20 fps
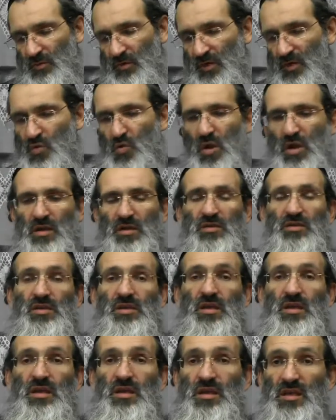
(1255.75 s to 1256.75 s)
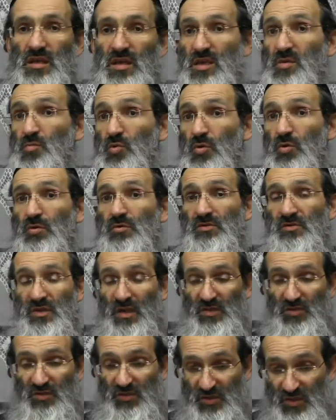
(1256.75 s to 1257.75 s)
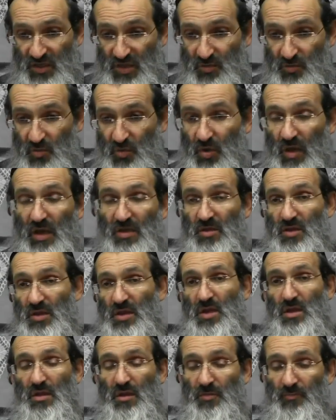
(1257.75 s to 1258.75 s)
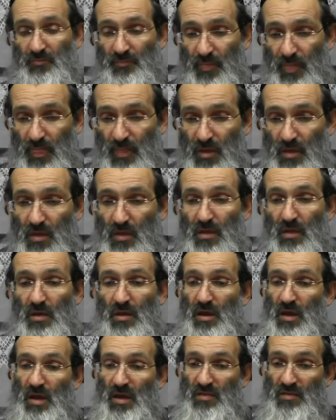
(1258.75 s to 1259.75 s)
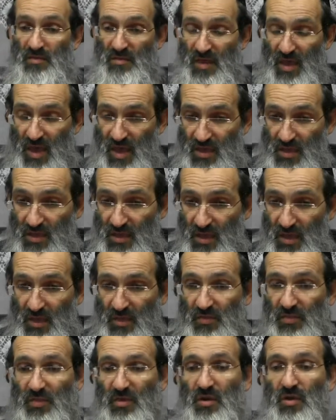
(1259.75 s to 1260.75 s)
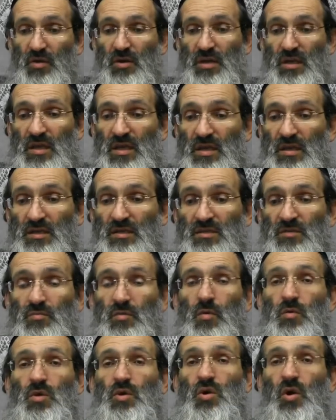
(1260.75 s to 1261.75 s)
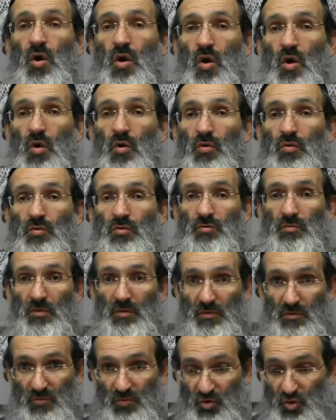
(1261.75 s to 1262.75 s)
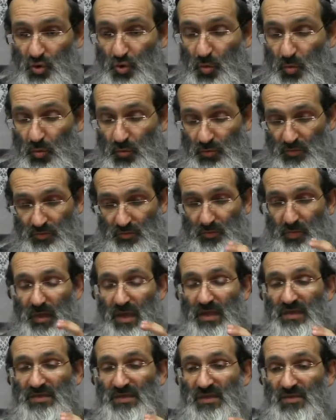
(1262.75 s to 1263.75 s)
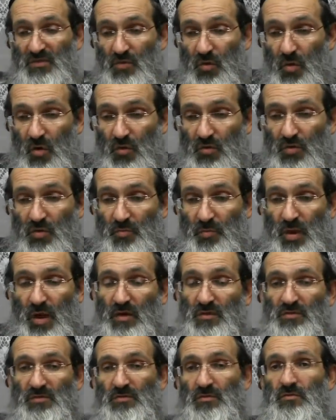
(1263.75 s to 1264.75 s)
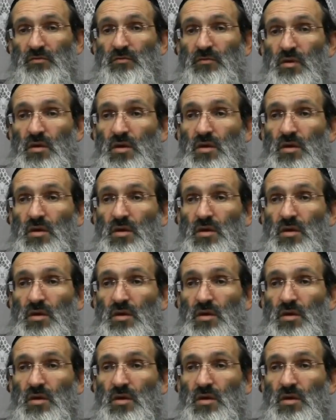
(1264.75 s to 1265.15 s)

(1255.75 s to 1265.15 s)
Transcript: equated to Ibo, stages Ibo and Yanika. And then there is what we call two places on the palsiv,